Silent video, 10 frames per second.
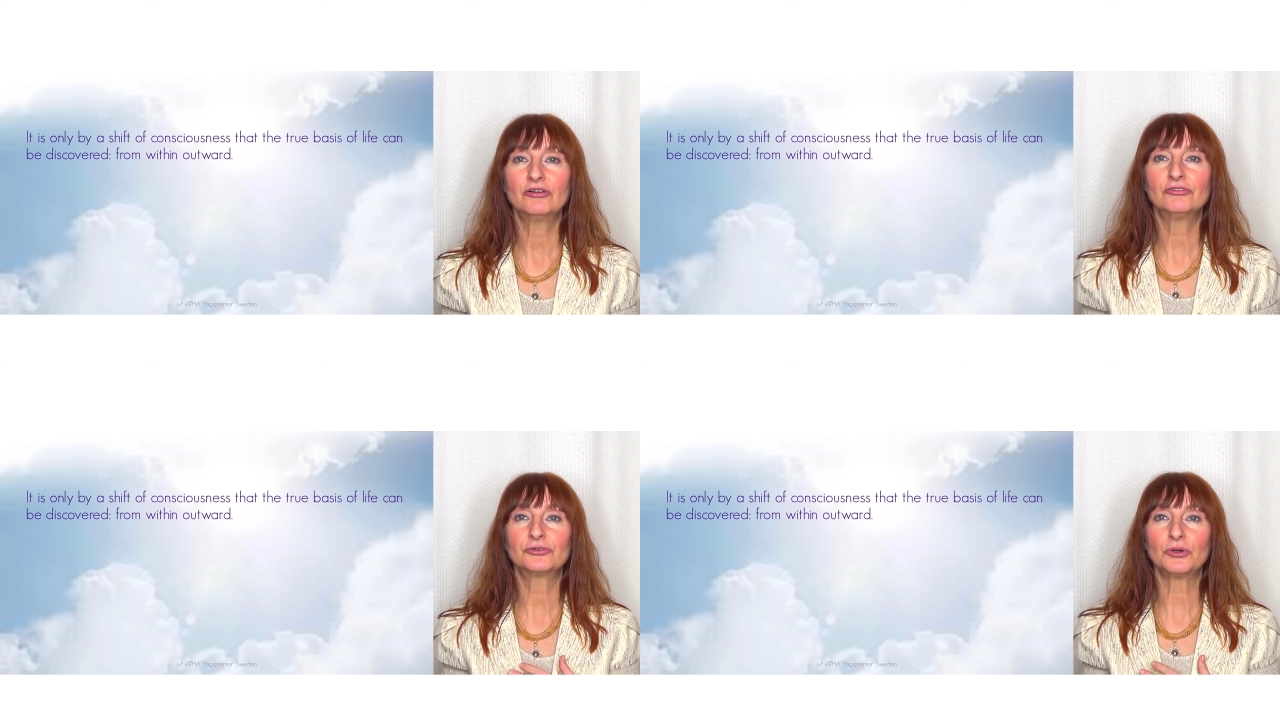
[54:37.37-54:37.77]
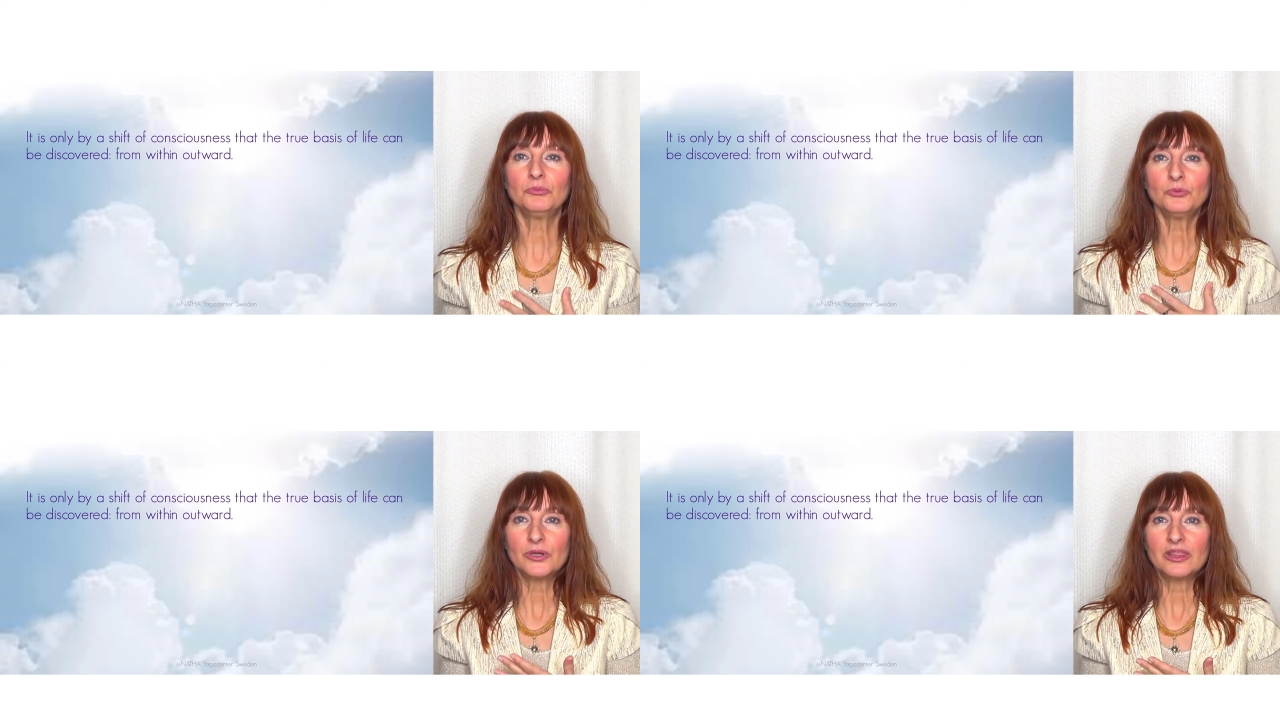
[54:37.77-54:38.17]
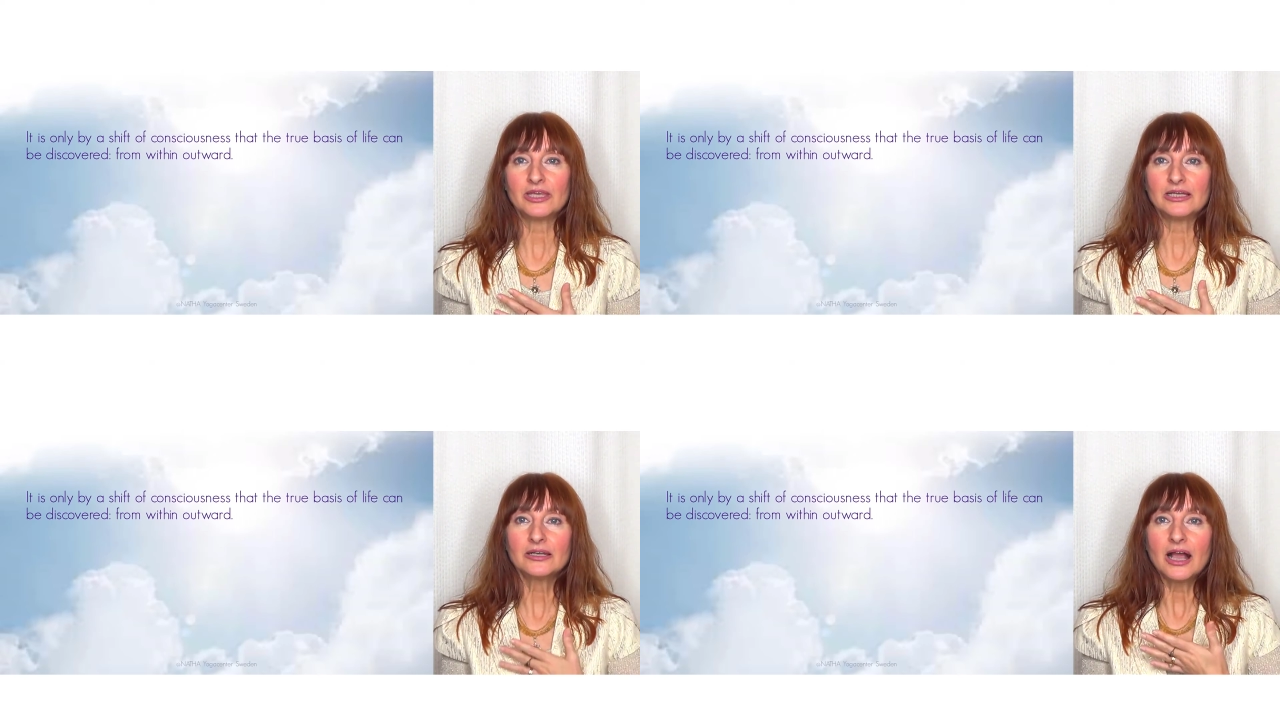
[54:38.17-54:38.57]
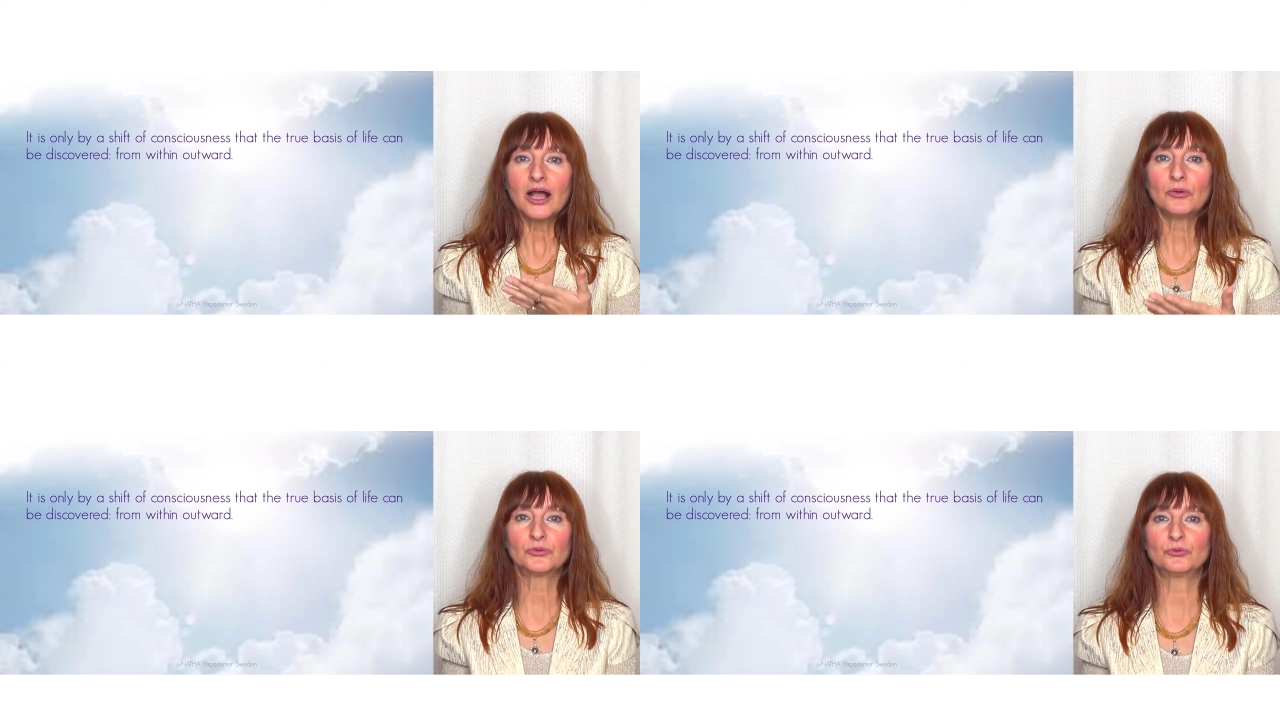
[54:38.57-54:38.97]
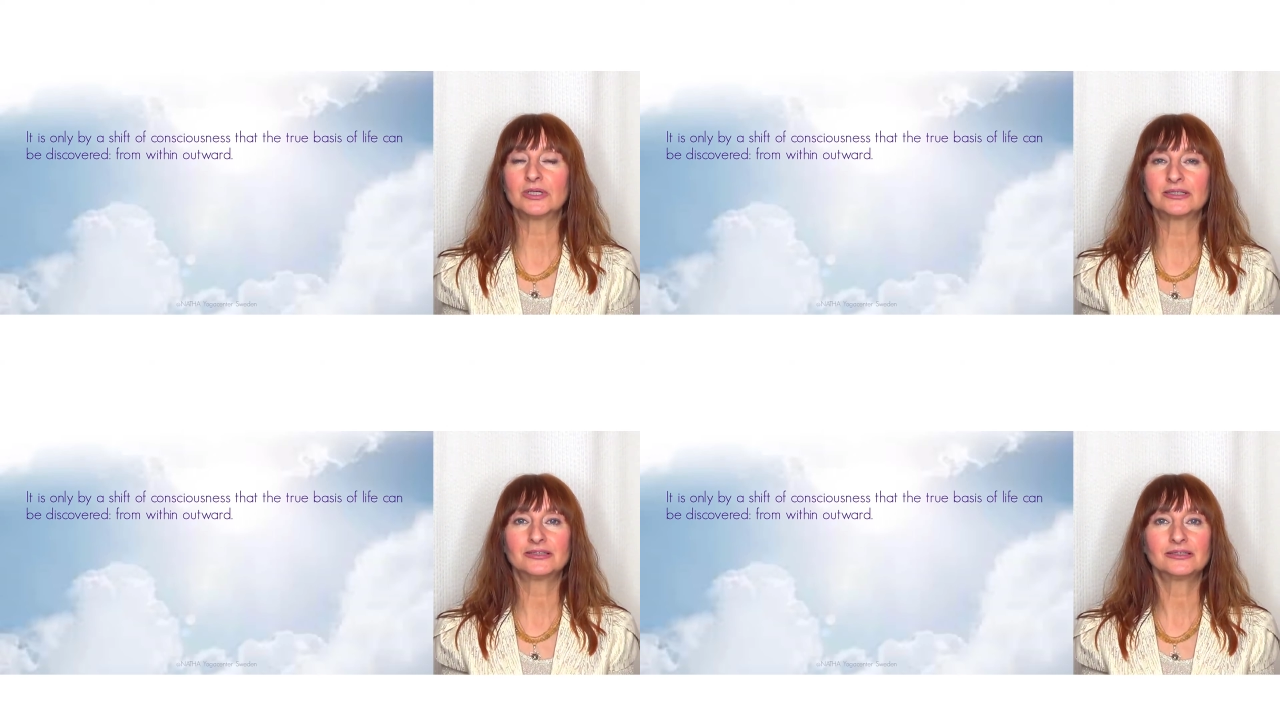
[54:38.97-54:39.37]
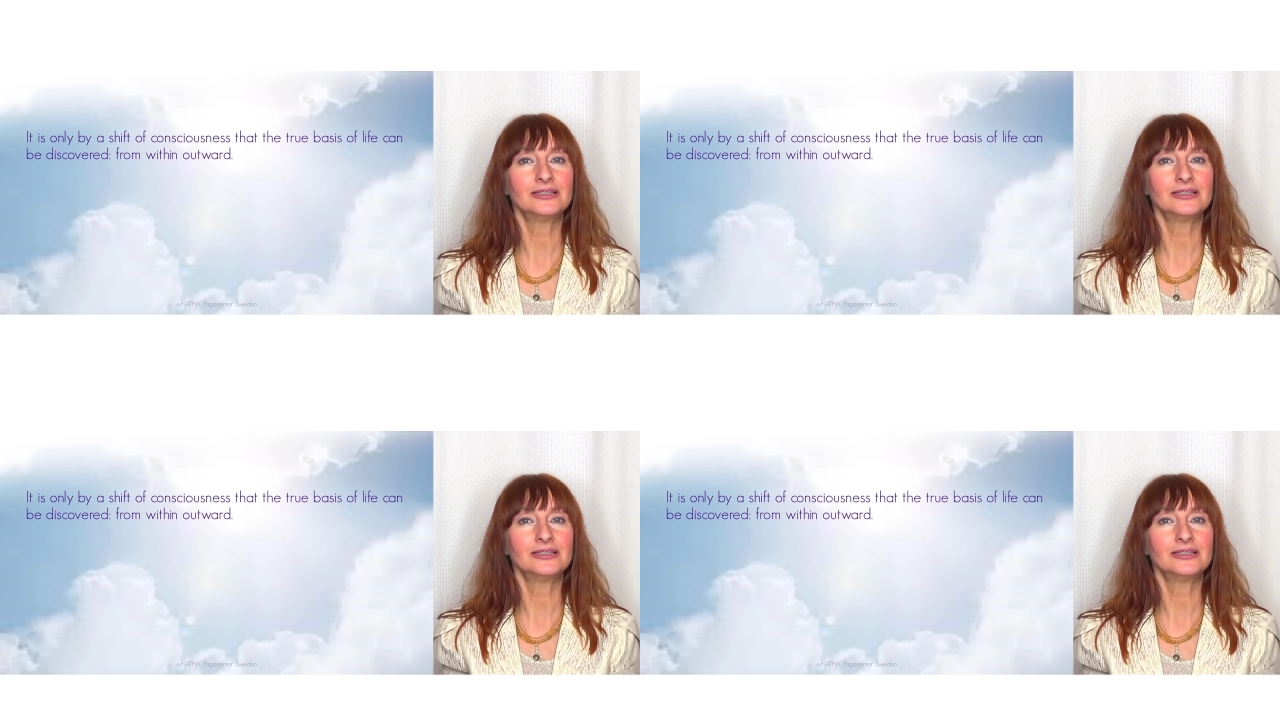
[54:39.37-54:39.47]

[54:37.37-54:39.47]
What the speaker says: from within outward.